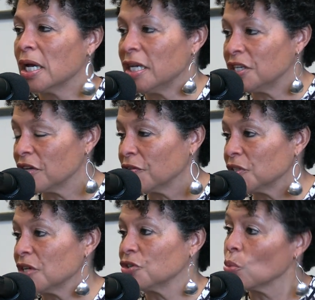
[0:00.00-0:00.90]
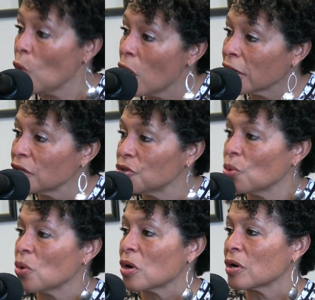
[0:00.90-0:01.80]
initiative, because there's a walking
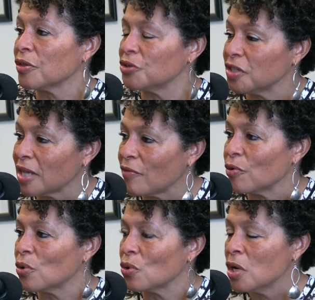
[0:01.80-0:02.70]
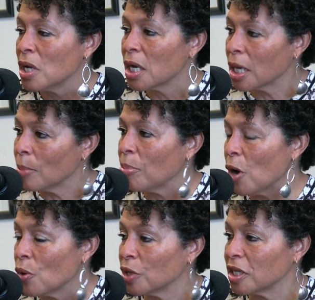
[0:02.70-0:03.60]
tour, there's several
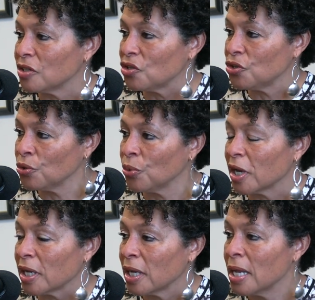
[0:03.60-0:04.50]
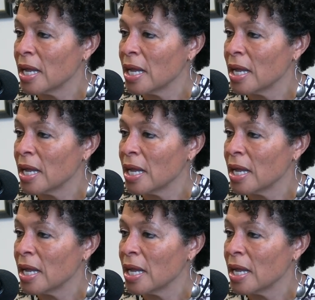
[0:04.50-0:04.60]
components to it.